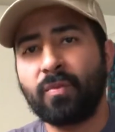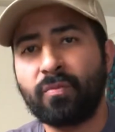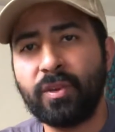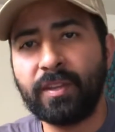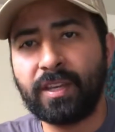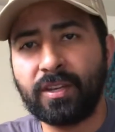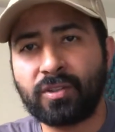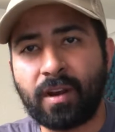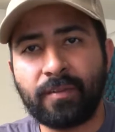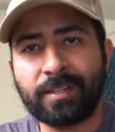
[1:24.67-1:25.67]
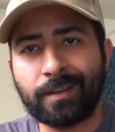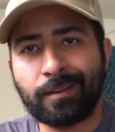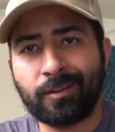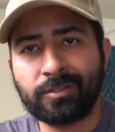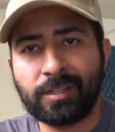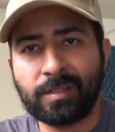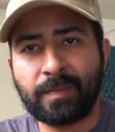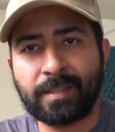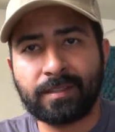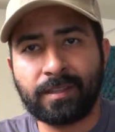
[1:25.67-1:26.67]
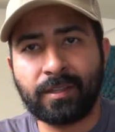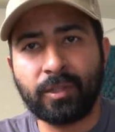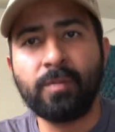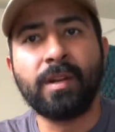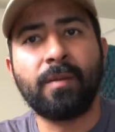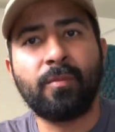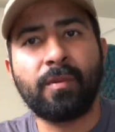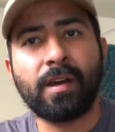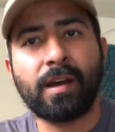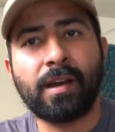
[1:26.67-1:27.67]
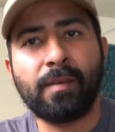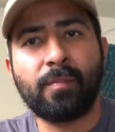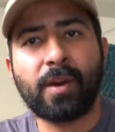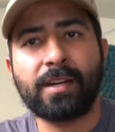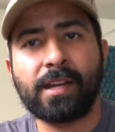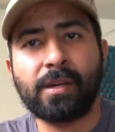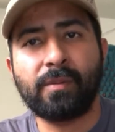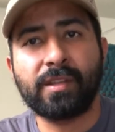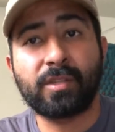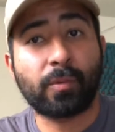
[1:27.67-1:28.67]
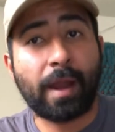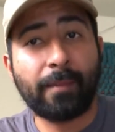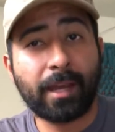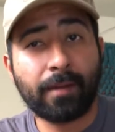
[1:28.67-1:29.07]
Really good driver technology. It's basically aluminum impregnated with ceramic.